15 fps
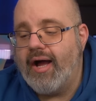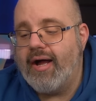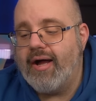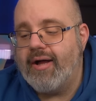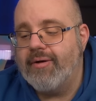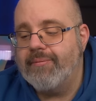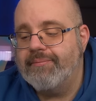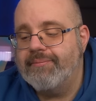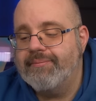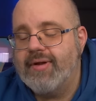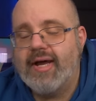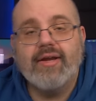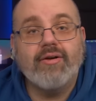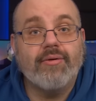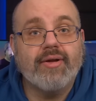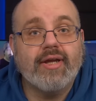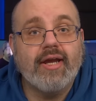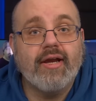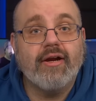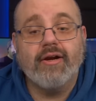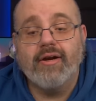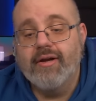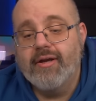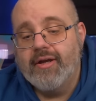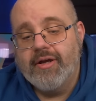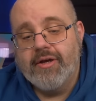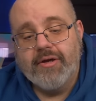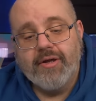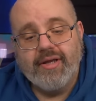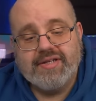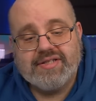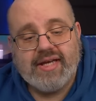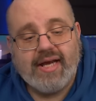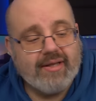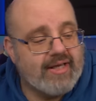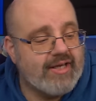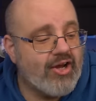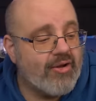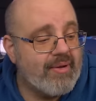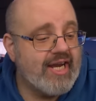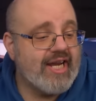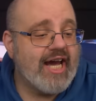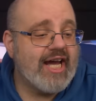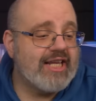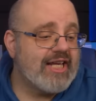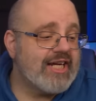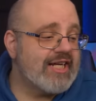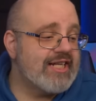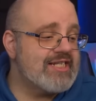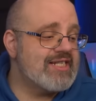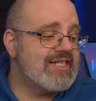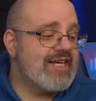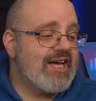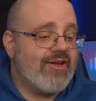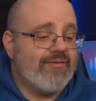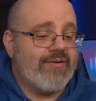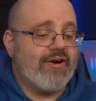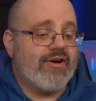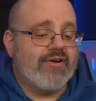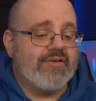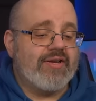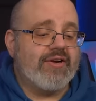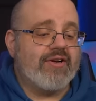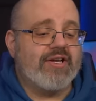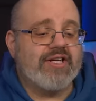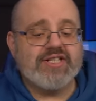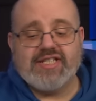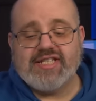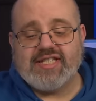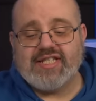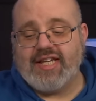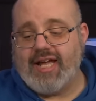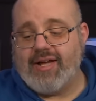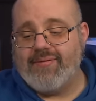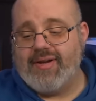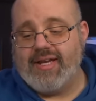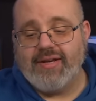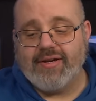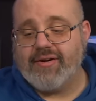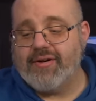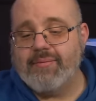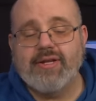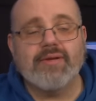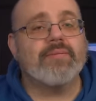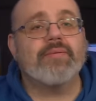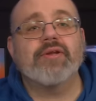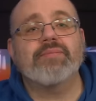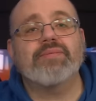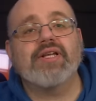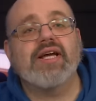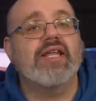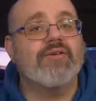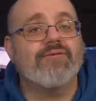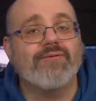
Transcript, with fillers: Um, I don't care is out like, oh my god, look, it's silver. They're gonna just love it and they're gonna be able to play the